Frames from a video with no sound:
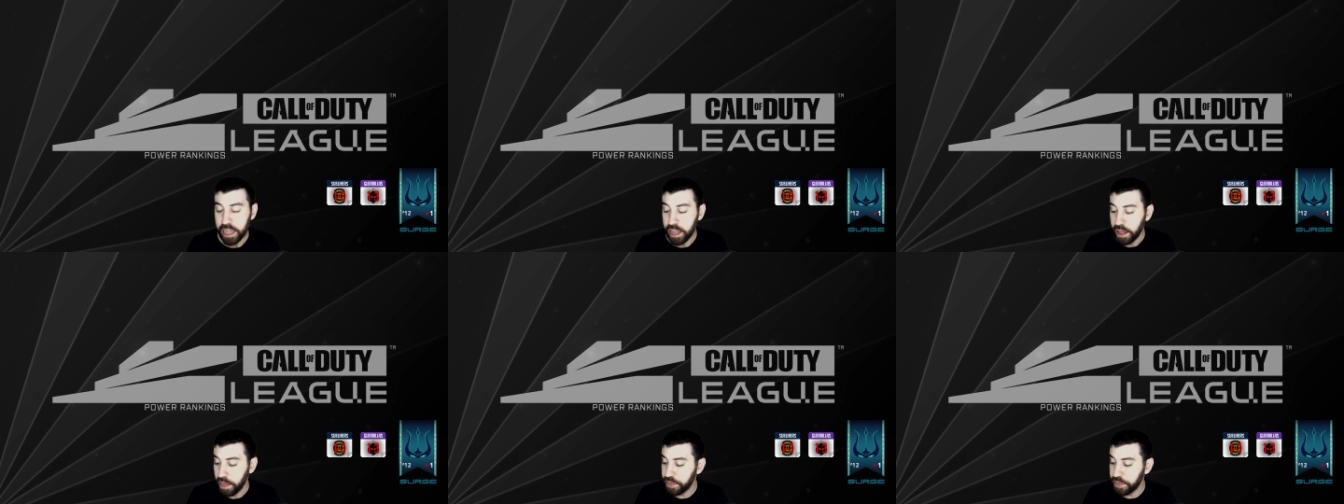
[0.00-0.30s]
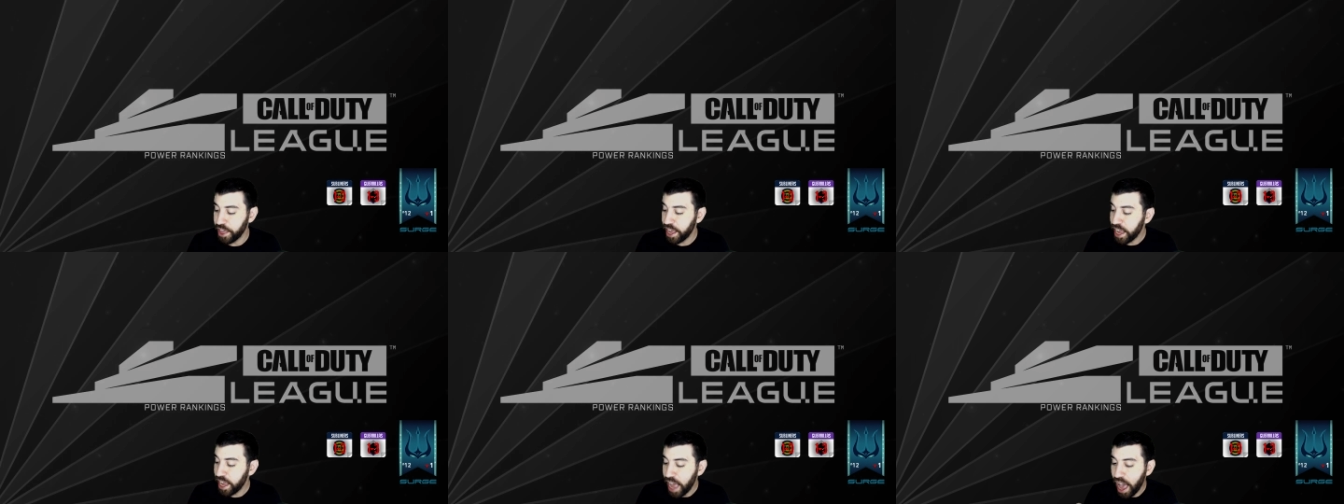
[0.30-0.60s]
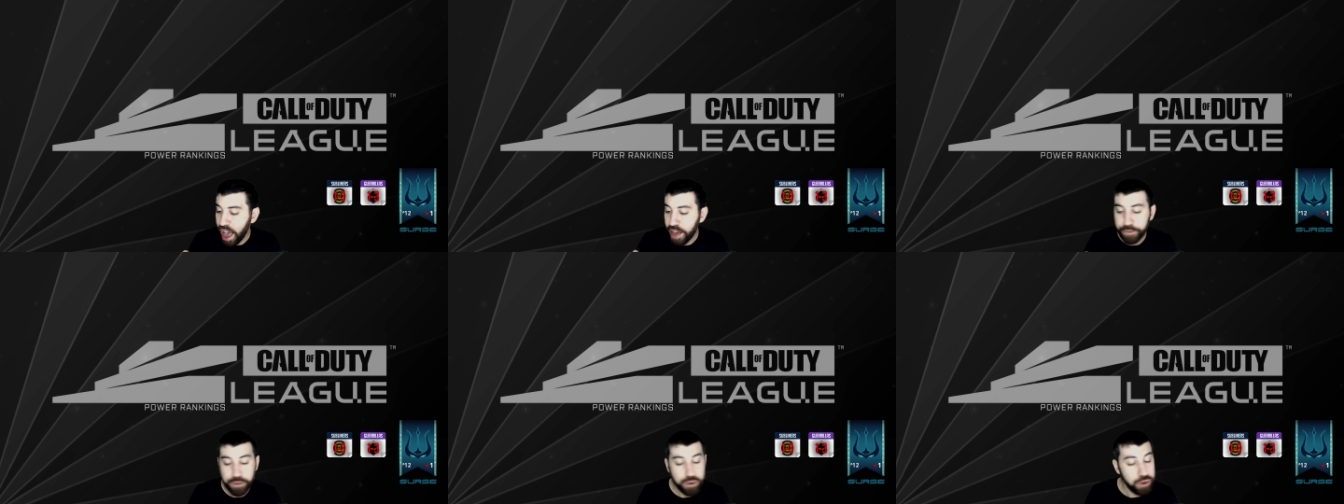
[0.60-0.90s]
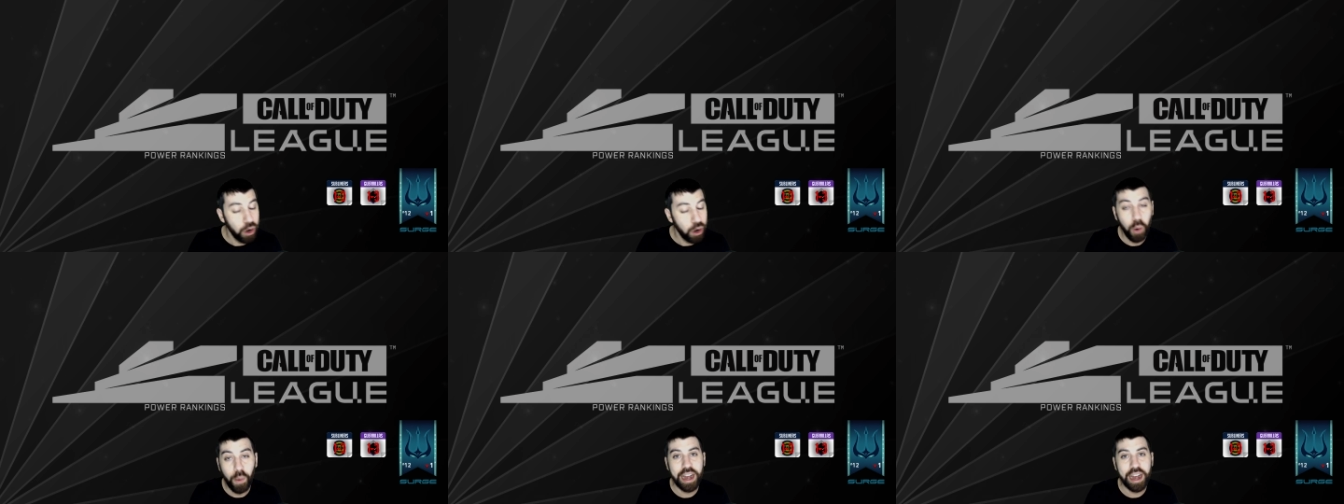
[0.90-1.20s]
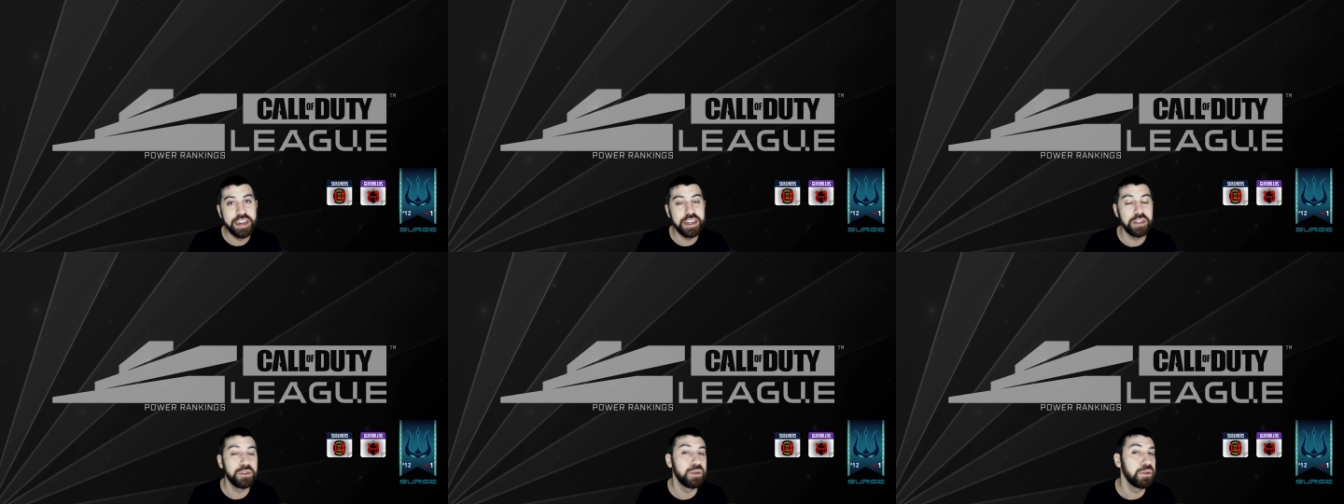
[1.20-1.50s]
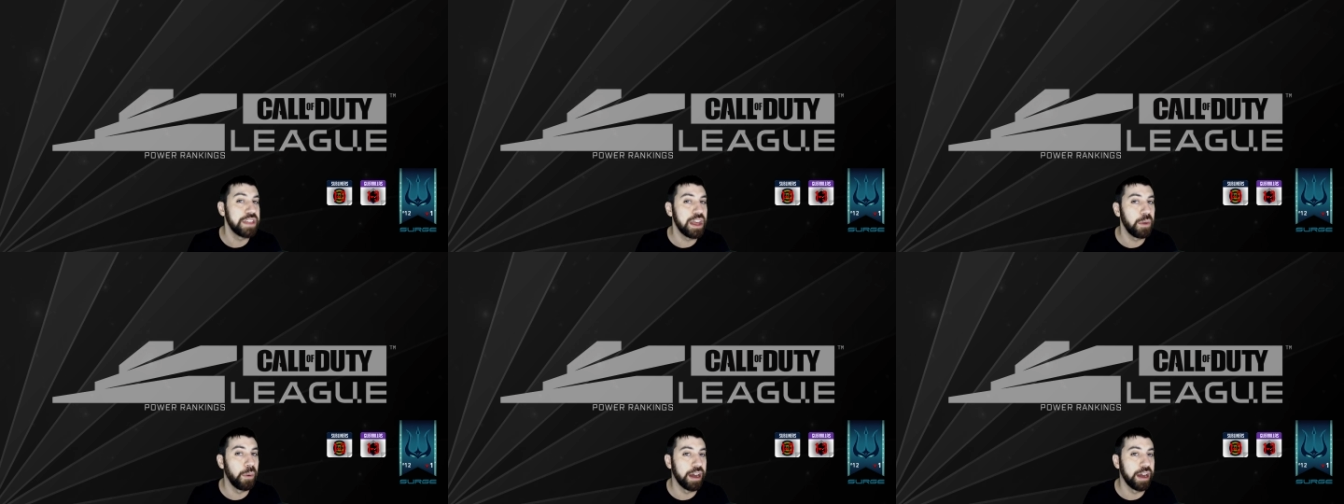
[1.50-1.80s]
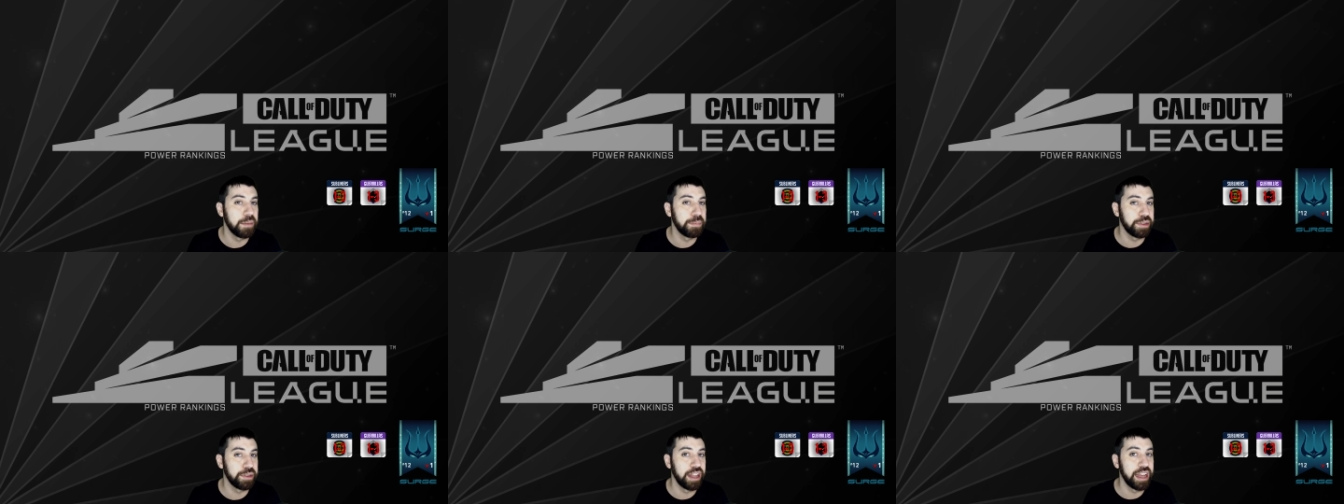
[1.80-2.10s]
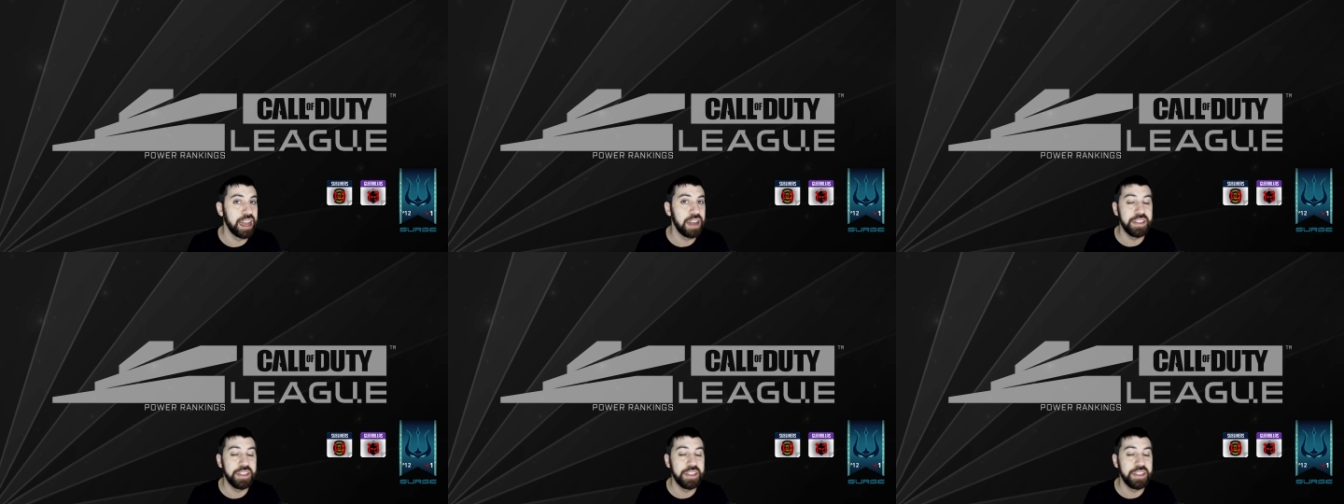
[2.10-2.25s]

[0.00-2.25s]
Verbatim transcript: They have no idea who they want to play.